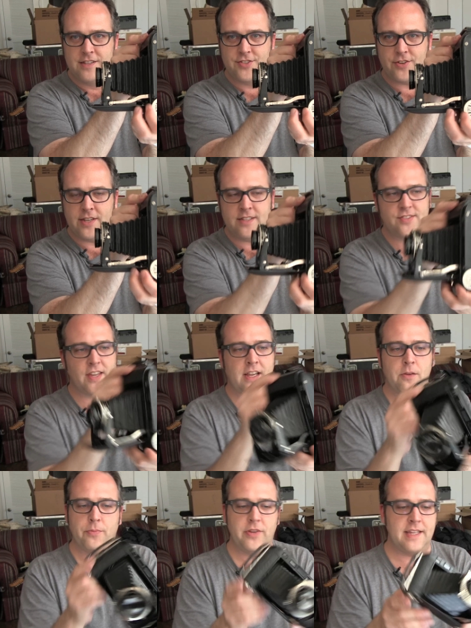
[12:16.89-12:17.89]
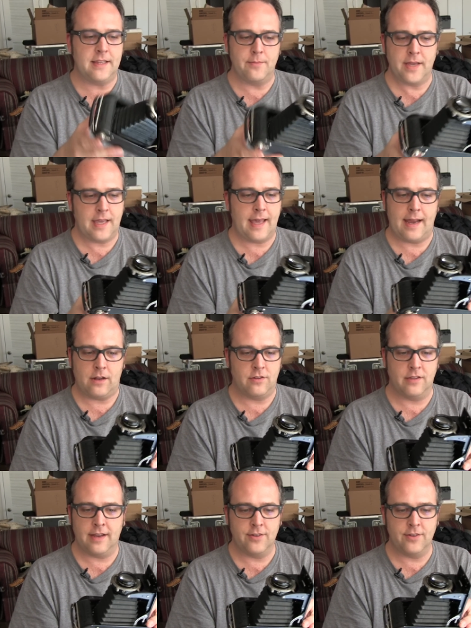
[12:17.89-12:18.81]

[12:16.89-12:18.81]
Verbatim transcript: So it's like completely mechanical.